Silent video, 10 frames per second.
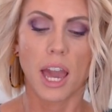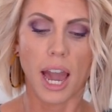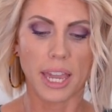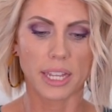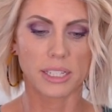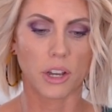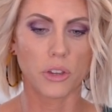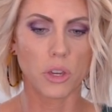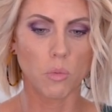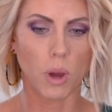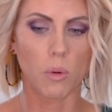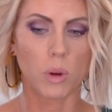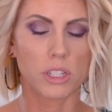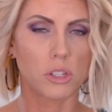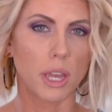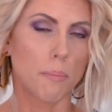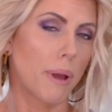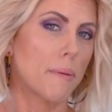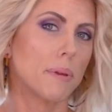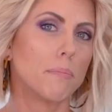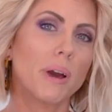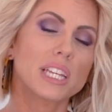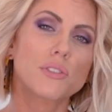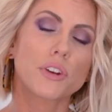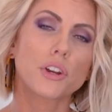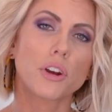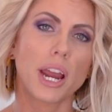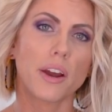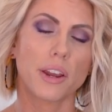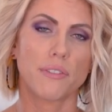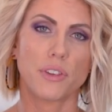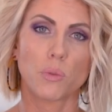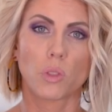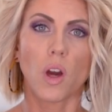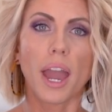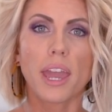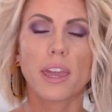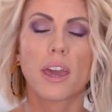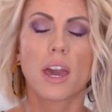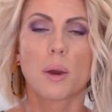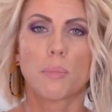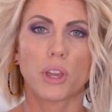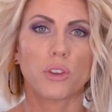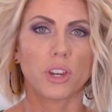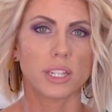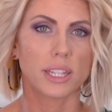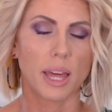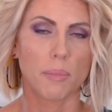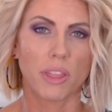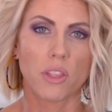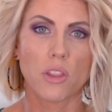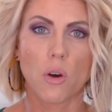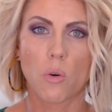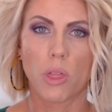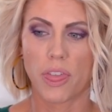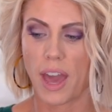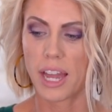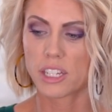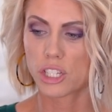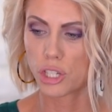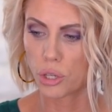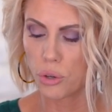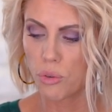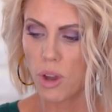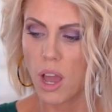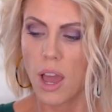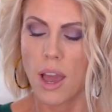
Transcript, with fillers: I can tell you what ones it might be best for your hair if you like, but you need to let me know that too.